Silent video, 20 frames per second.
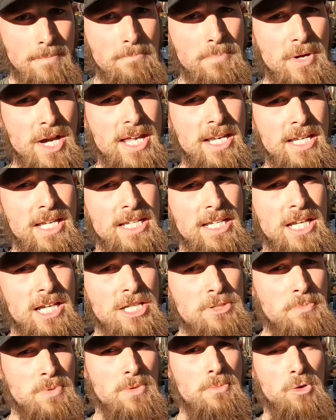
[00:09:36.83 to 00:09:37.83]
but it
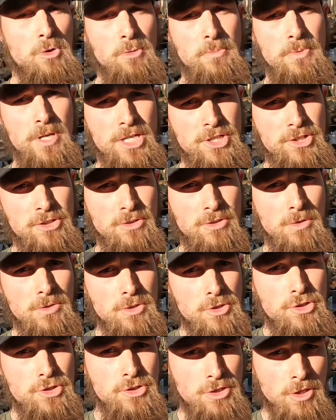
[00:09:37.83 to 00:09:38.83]
does put more pressure on
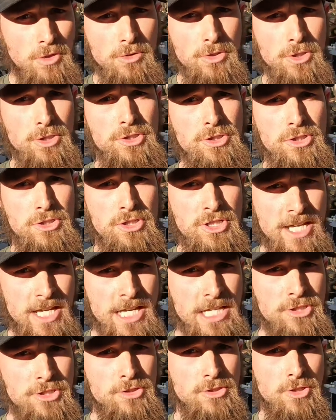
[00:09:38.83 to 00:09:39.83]
your shoulders, your
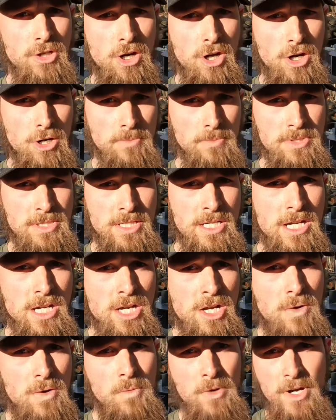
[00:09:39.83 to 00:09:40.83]
chest, your arms,
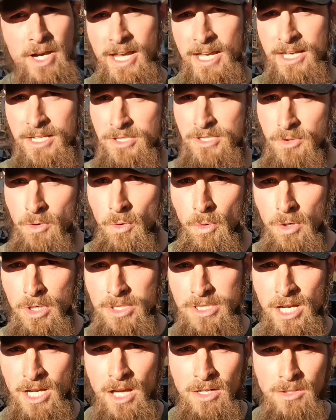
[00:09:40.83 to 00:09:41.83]
whereas the
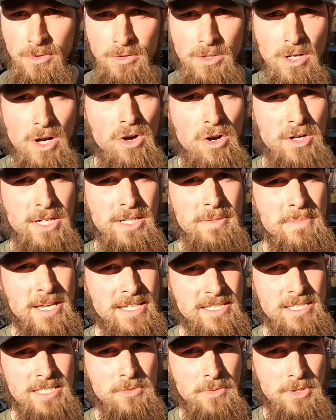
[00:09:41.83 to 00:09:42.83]
horizontal only
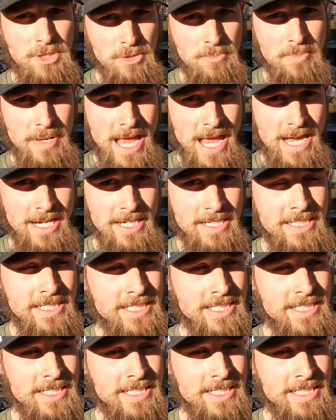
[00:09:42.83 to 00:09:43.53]
messes with your back.